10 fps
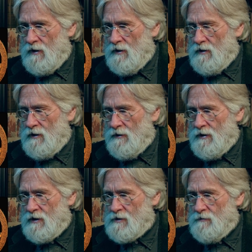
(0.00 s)
Uh,
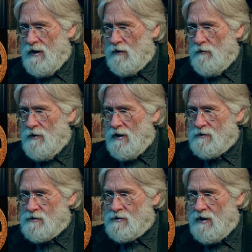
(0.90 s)
it doesn't matter. What
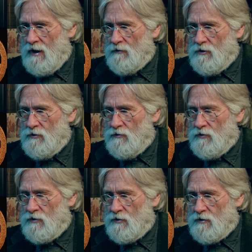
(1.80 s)
matters is how you
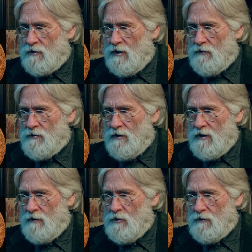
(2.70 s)
how they
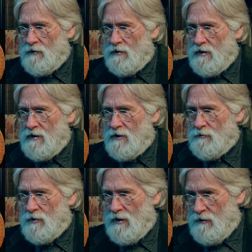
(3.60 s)
how beautifully they
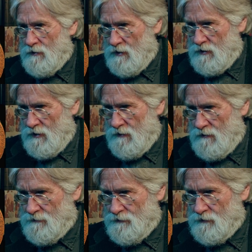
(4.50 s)
interplay with each other.